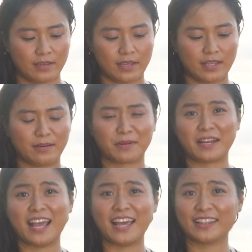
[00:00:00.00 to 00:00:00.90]
And then I'm gonna
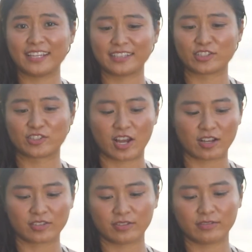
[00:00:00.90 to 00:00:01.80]
add like the
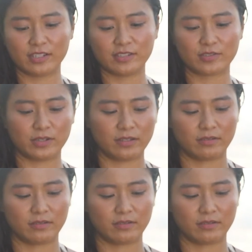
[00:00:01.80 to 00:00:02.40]
stalks already as well.